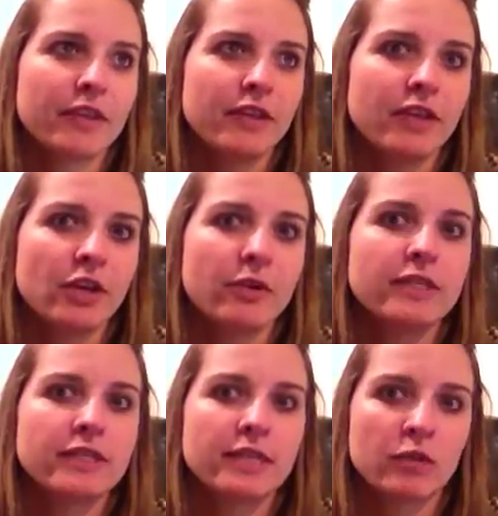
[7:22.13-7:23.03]
you know,
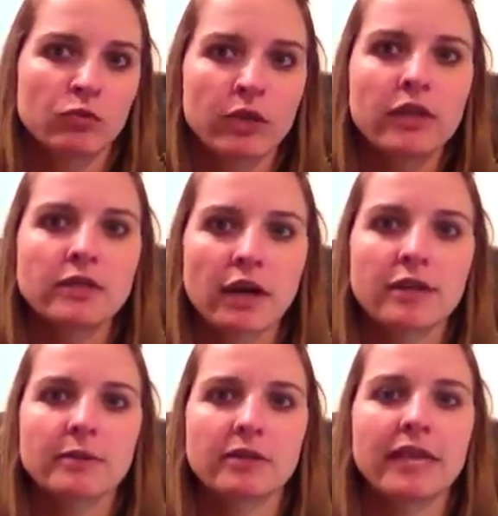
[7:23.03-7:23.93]
it really
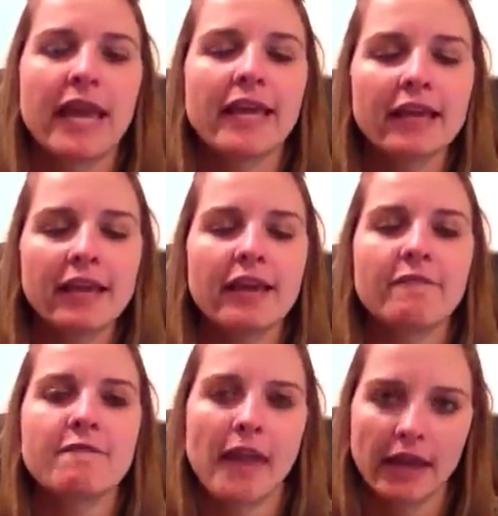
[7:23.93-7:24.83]
talks about taking
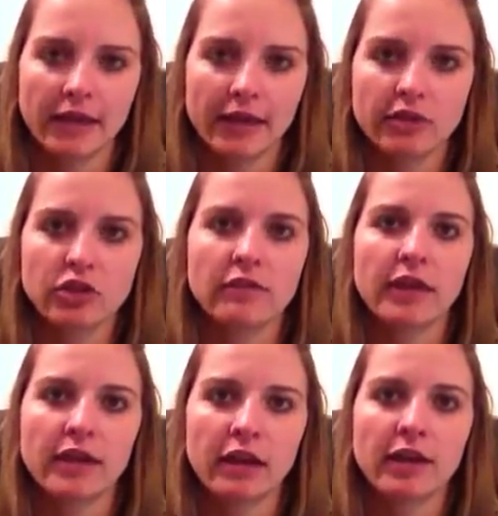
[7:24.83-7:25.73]
advantage of
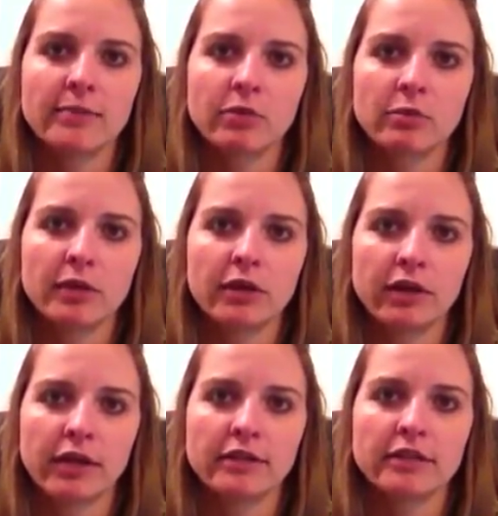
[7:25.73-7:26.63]
that honeymoon
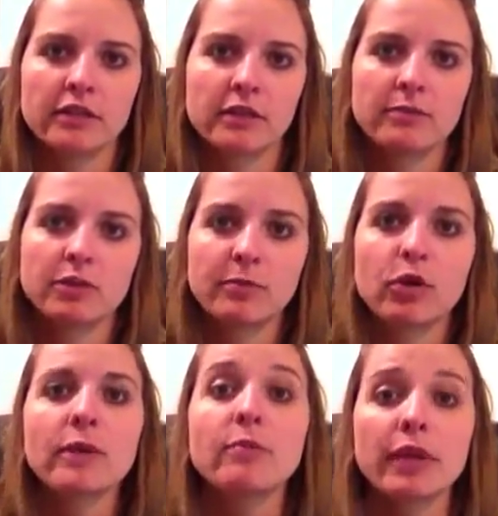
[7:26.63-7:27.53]
period to
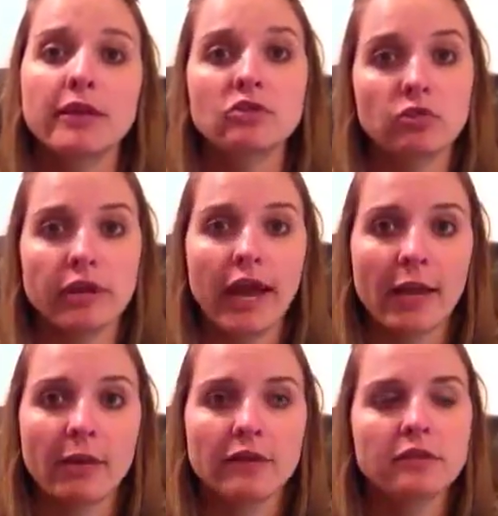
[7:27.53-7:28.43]
put in place good
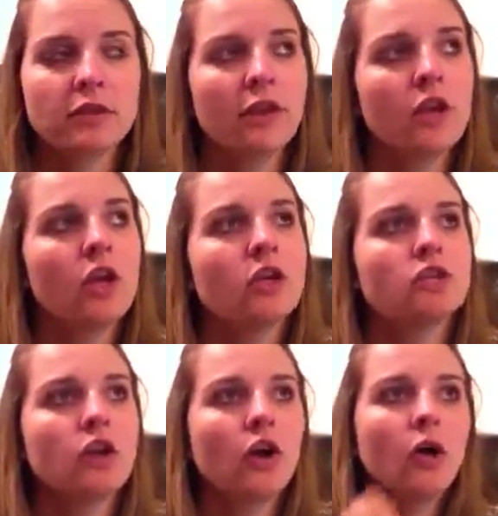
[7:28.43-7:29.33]
habits.
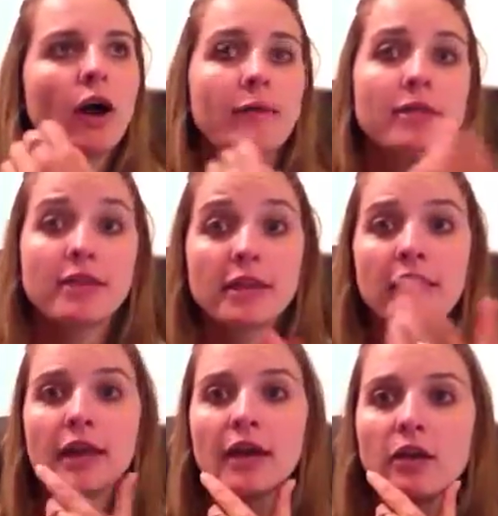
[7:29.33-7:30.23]
So I've been
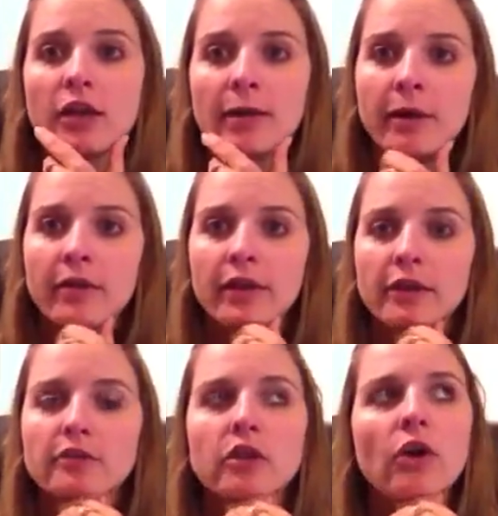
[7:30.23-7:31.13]
thinking a lot about
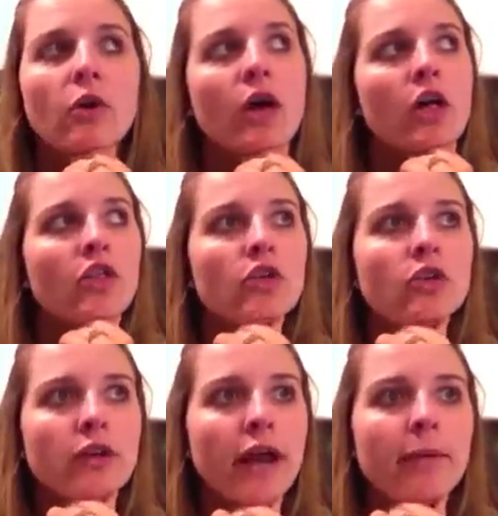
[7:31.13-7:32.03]
this. So the
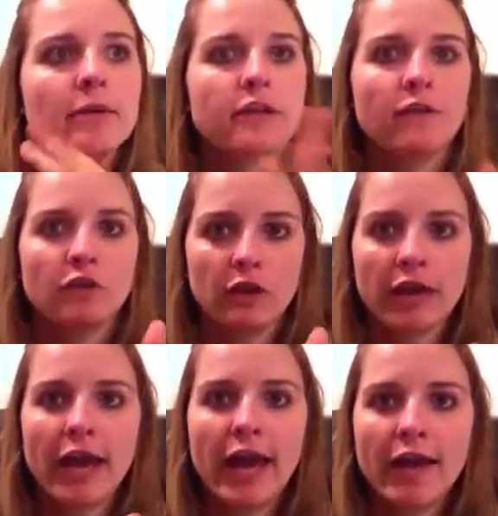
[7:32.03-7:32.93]
good habits I feel like
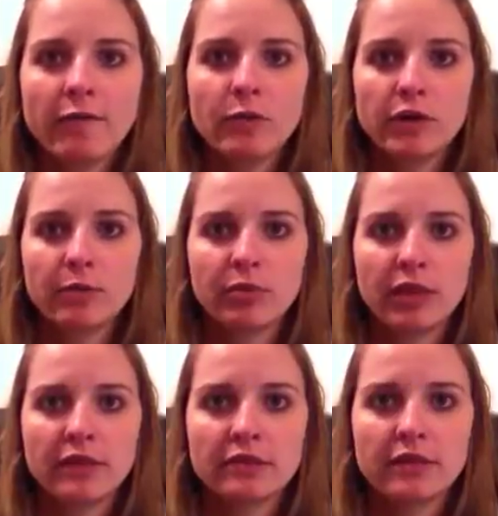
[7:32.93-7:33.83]
I have put in
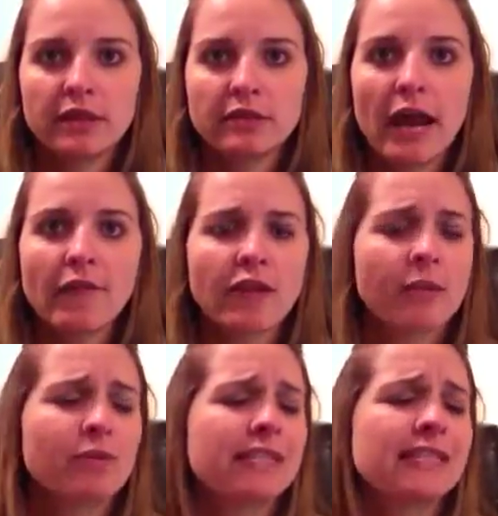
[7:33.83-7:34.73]
place is I've
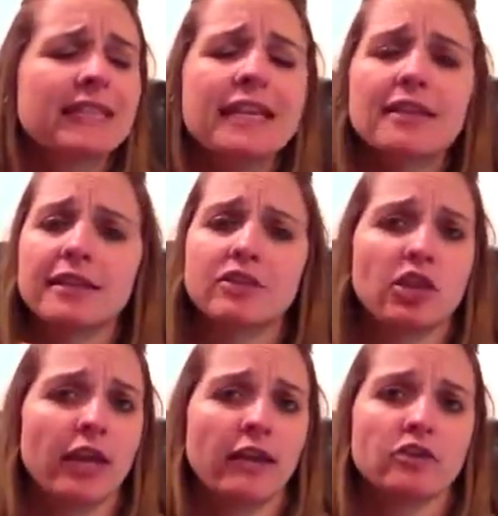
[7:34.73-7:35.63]
completely
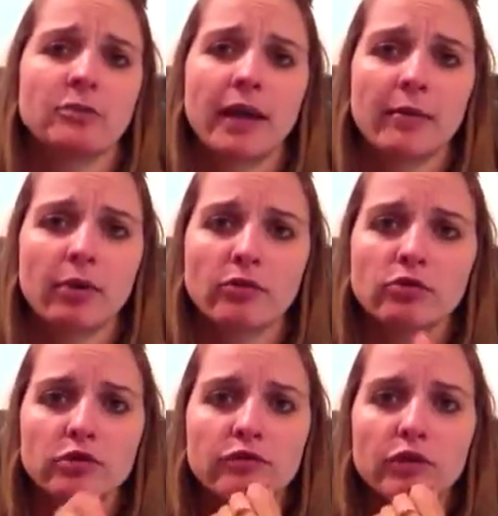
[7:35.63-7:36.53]
changed my
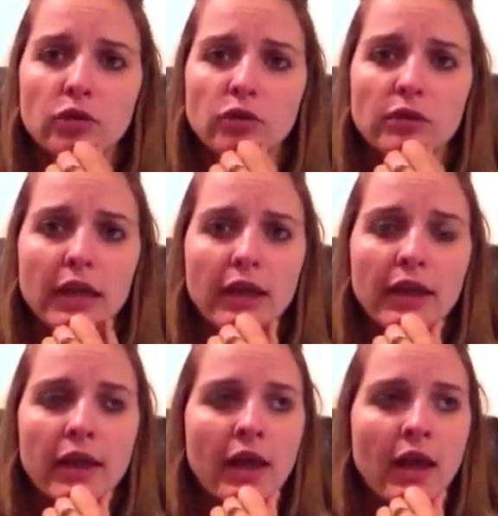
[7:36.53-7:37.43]
approach to food. Like,
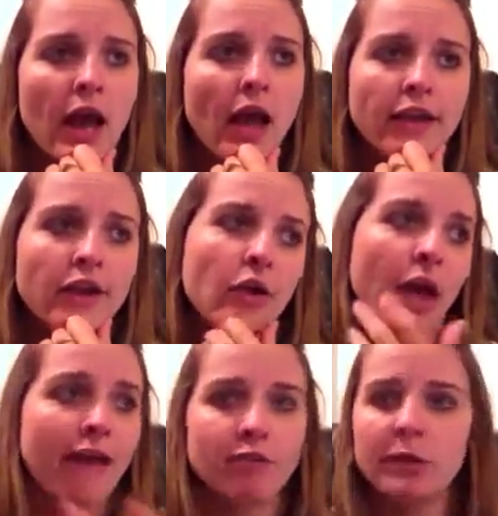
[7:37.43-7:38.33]
you know,
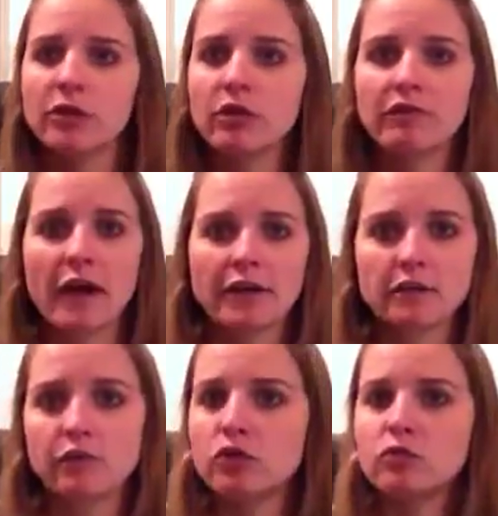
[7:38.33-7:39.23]
haven't been to a
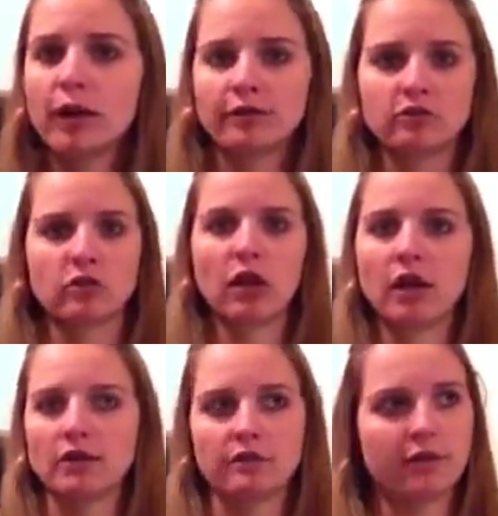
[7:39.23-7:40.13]
fast food
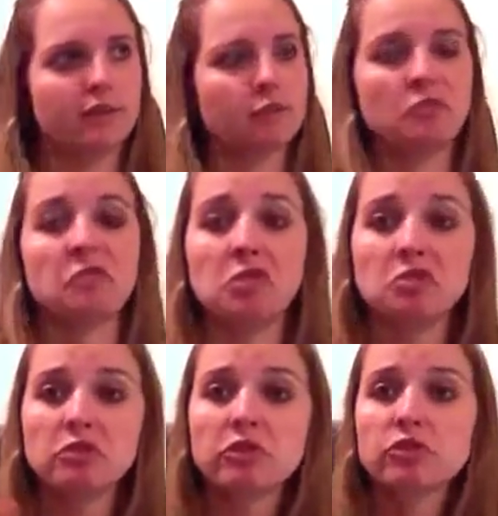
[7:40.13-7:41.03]
restaurant since before
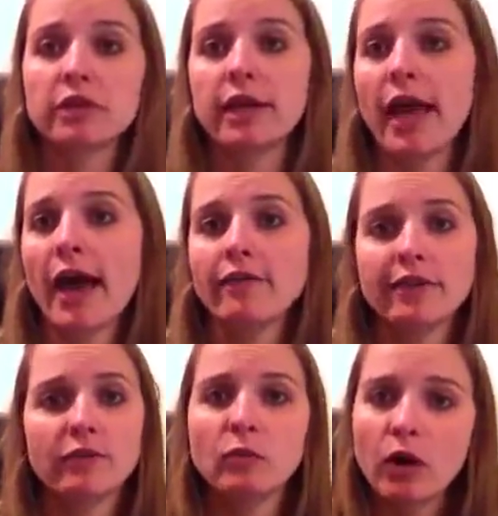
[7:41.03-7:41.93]
surgery, haven't
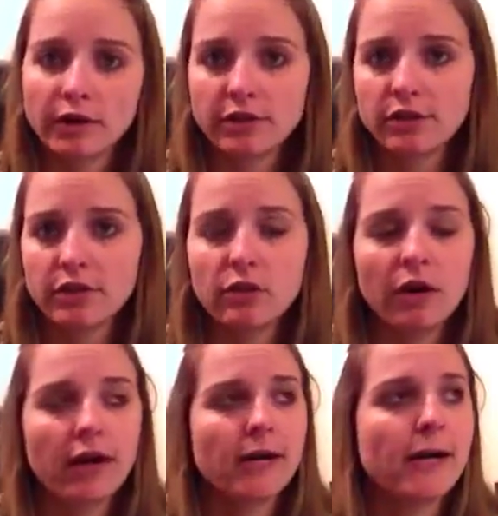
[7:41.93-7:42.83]
even wanted
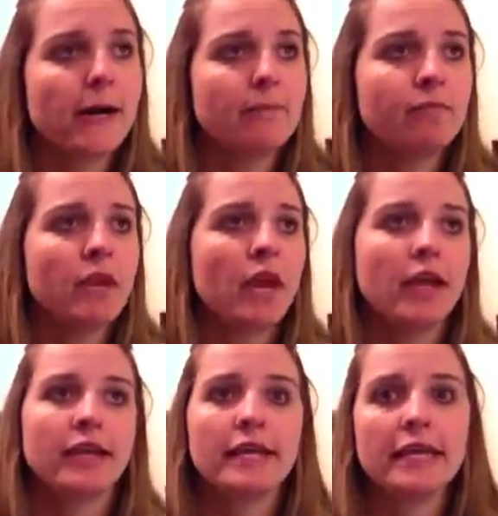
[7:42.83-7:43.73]
to.
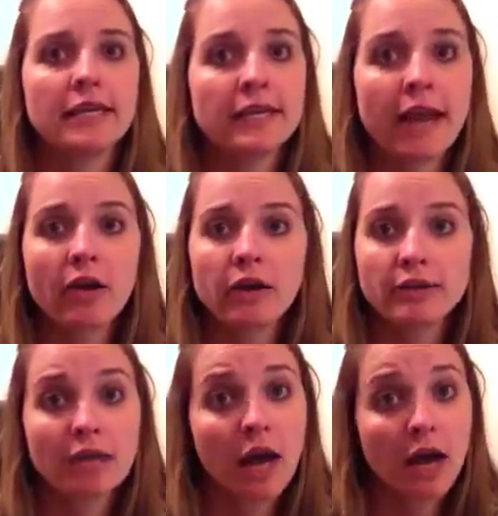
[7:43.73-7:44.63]
Eaten out a
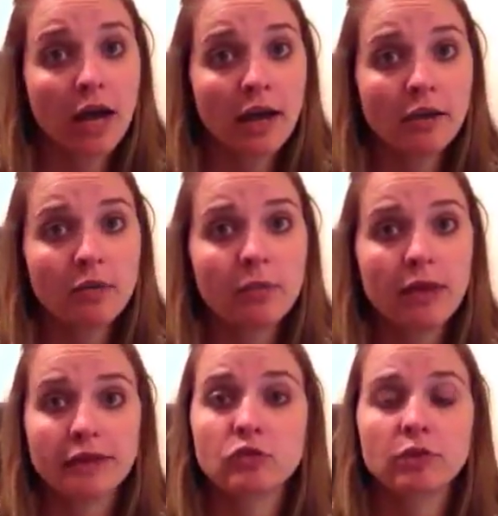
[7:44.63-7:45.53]
ton,
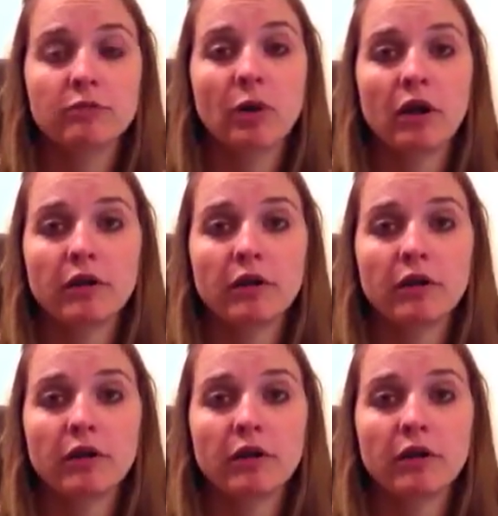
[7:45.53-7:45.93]
that's sort of